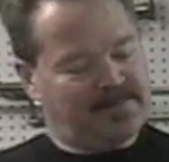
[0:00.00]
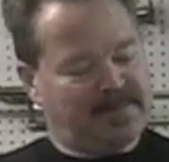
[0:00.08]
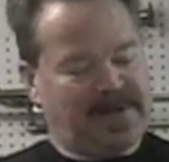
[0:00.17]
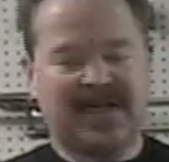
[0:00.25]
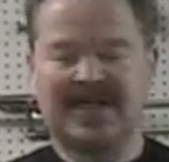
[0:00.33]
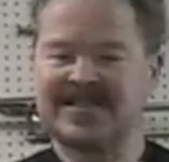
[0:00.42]

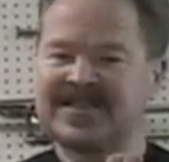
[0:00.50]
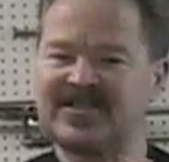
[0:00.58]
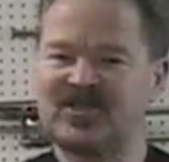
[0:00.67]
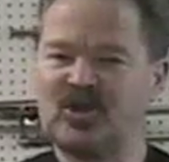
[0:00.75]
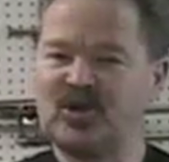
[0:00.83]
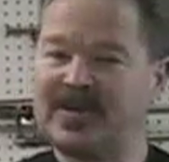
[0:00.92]
Because this
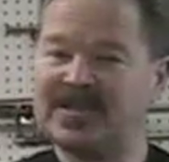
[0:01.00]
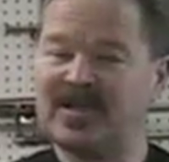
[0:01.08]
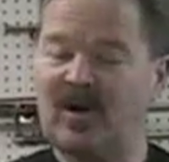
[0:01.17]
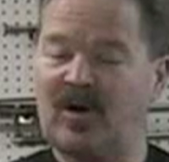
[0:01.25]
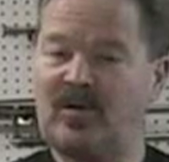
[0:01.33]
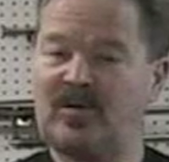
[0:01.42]
tube is
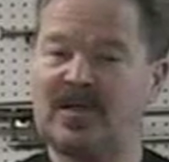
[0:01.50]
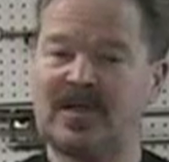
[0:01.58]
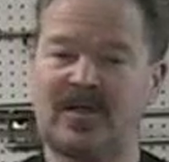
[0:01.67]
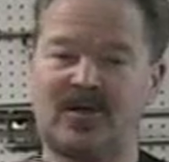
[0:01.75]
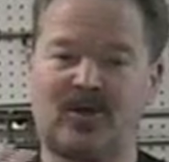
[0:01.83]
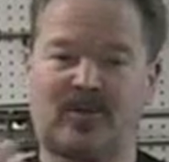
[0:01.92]
cold
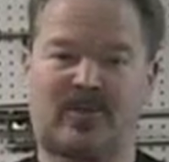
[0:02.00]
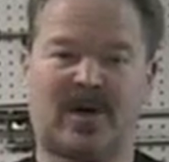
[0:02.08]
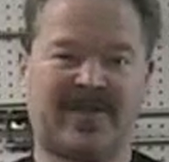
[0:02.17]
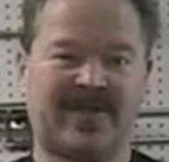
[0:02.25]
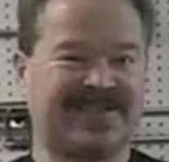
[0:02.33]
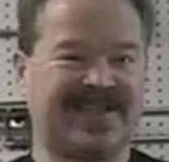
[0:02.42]
and your
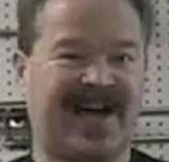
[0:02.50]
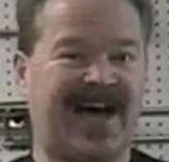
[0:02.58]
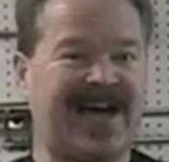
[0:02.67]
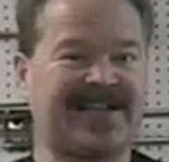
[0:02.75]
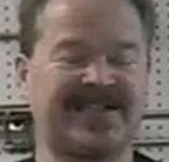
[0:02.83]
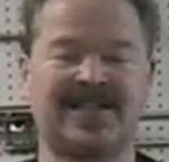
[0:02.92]
breath is
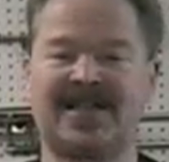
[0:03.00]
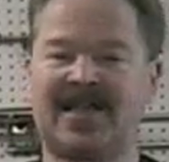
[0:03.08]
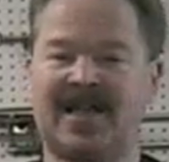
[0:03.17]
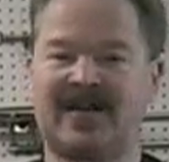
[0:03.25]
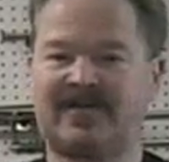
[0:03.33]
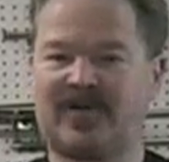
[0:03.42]
hot
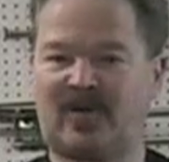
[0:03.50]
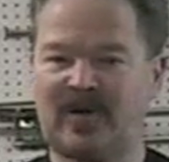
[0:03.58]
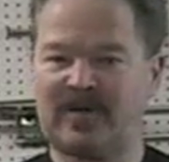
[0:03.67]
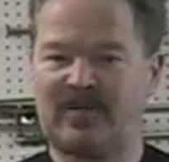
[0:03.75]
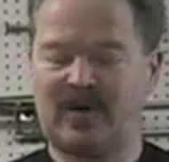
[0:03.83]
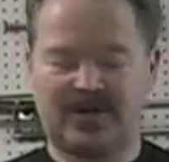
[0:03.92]
and full
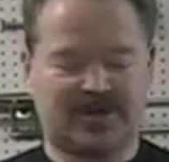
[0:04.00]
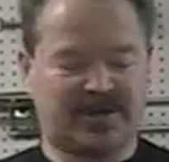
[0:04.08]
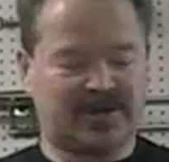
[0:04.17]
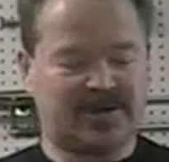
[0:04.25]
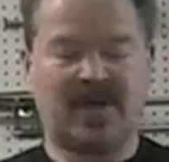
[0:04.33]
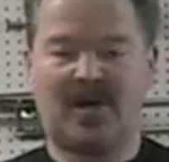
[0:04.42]
with
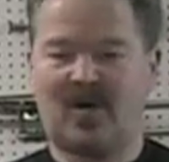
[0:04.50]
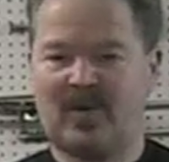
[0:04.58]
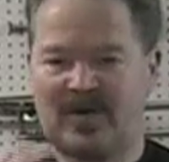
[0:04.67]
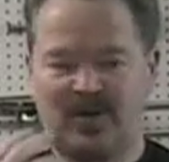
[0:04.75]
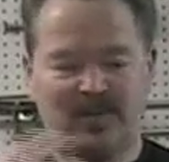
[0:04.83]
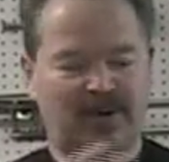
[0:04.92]
moisture,
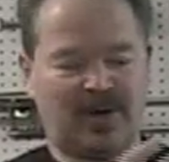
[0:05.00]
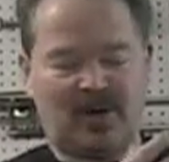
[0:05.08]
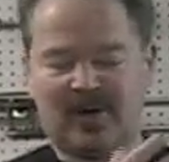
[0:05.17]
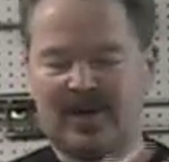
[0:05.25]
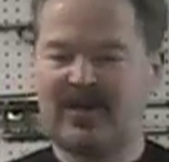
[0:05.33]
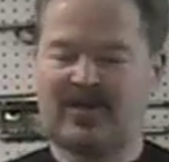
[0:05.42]
when you
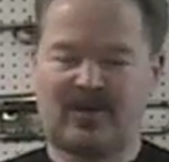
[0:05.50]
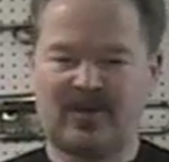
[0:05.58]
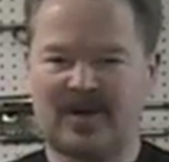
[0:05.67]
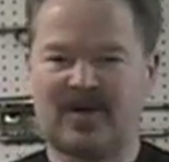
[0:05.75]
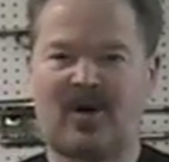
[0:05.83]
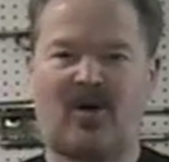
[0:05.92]
blow in
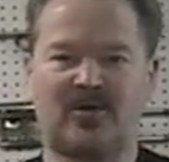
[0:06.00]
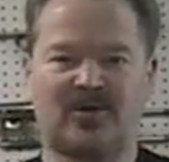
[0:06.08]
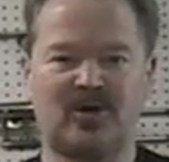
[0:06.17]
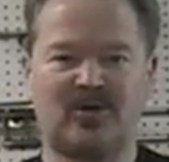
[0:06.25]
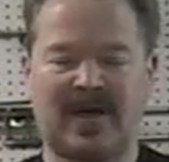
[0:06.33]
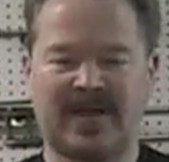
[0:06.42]
through a cold
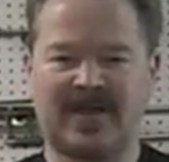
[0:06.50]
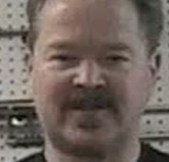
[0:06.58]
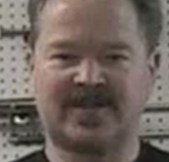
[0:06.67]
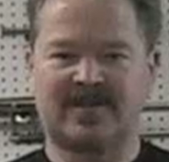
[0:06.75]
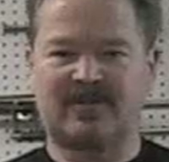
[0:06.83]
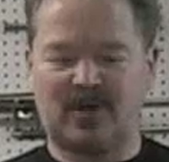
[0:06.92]
tube like
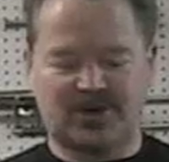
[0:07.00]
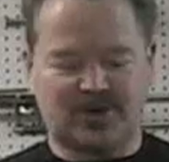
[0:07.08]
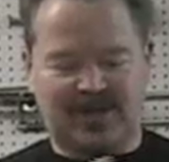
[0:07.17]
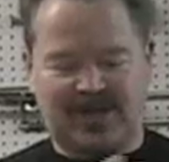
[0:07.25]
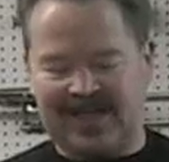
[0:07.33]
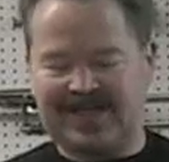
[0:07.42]
this, the moisture
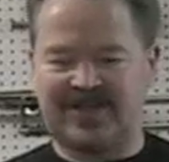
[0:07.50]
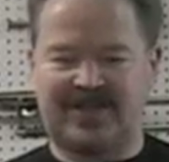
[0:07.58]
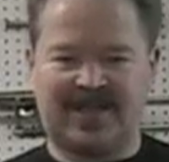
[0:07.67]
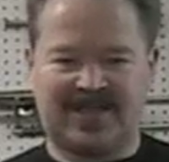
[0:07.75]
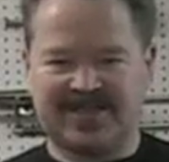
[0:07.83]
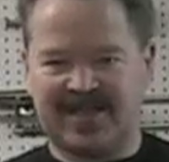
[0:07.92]
collects on
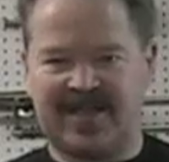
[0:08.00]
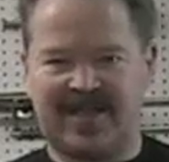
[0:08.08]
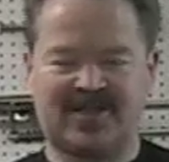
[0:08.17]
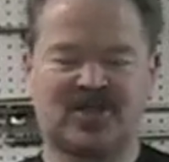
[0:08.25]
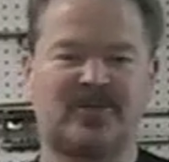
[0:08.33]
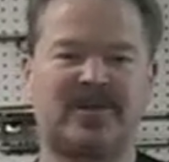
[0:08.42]
the inside of the
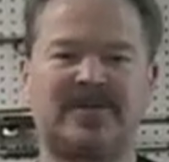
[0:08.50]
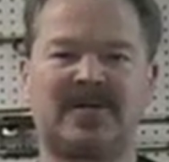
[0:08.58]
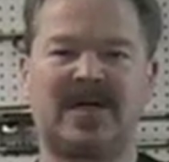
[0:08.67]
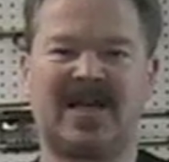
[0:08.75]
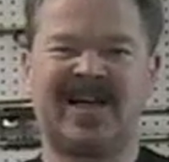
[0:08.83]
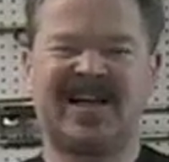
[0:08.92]
instrument.
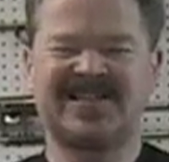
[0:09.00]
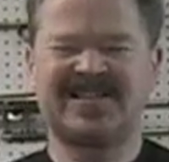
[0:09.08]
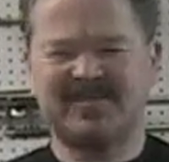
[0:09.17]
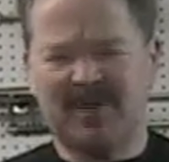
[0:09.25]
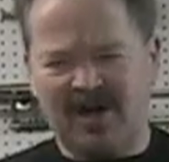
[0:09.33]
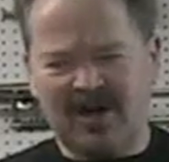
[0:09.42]
A
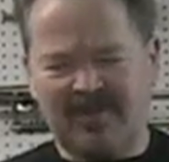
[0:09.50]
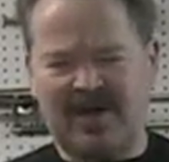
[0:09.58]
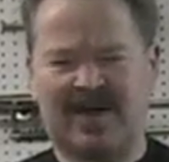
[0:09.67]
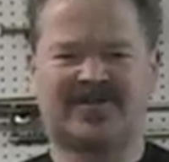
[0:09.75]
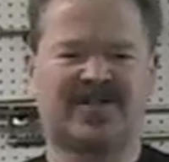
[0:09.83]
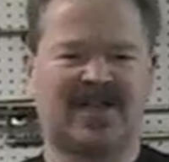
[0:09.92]
small
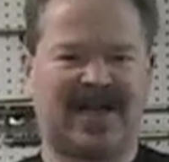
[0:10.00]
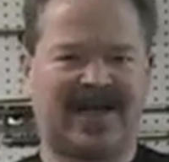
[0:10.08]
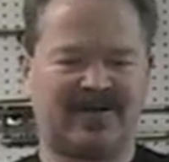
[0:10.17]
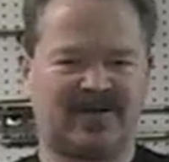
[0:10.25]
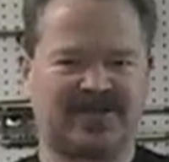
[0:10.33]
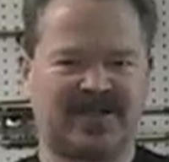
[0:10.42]
amount of
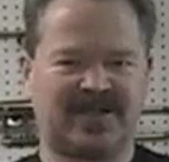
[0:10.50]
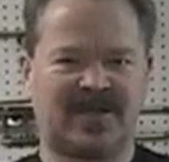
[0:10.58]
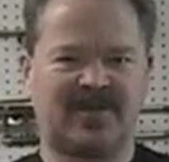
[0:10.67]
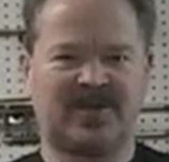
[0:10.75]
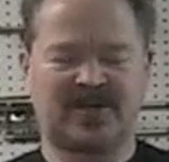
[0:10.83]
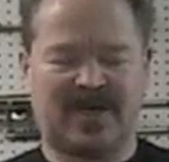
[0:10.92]
saliva goes in
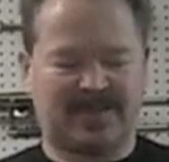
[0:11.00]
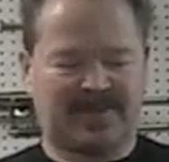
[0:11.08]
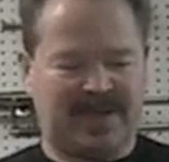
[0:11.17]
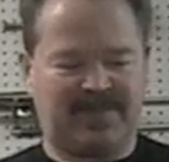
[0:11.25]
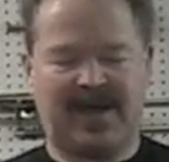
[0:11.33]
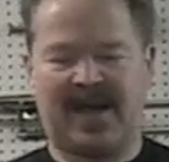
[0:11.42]
there. We try to
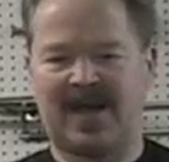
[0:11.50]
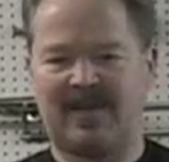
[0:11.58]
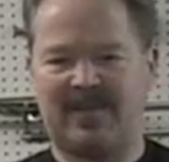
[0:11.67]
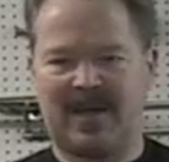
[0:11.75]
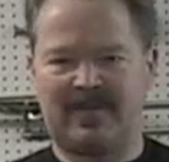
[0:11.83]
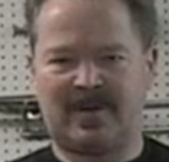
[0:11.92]
keep that at a
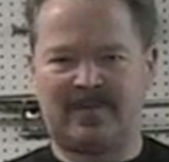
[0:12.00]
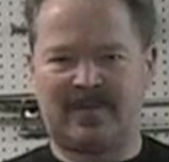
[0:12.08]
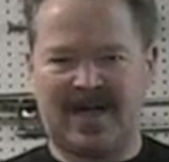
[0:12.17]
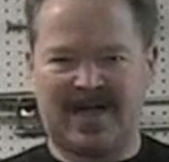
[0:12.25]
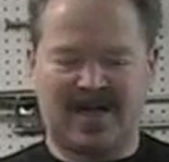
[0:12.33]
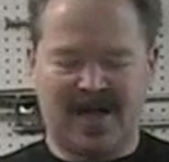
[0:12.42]
minimum
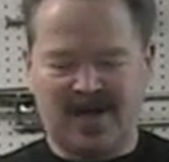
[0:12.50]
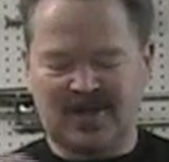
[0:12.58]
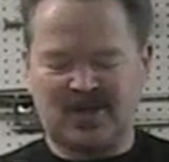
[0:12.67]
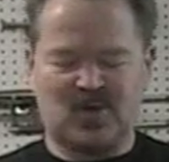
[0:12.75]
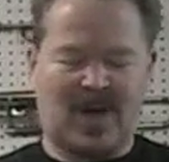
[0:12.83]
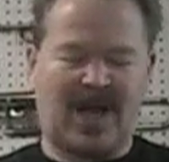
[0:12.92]
by
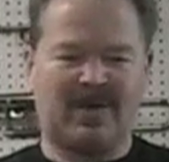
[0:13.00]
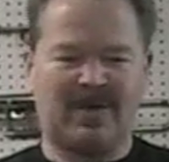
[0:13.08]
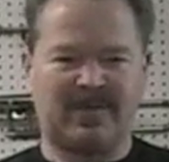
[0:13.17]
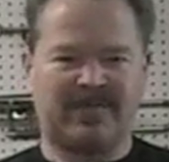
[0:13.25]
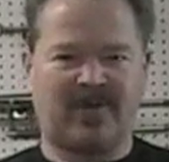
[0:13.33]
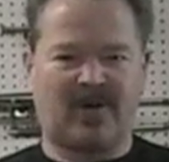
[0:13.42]

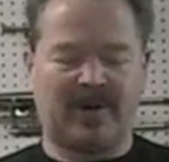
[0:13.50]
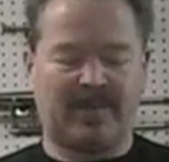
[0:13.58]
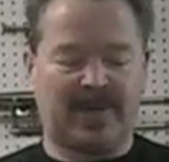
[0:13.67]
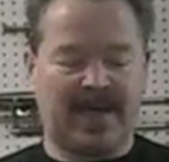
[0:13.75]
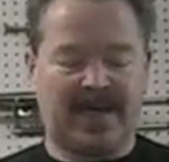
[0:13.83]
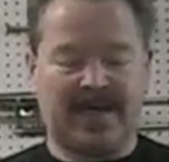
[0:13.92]
swallowing before we
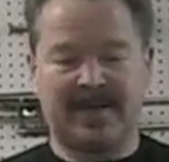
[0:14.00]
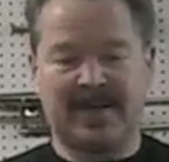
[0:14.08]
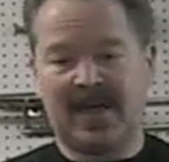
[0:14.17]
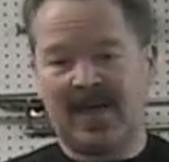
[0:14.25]
play.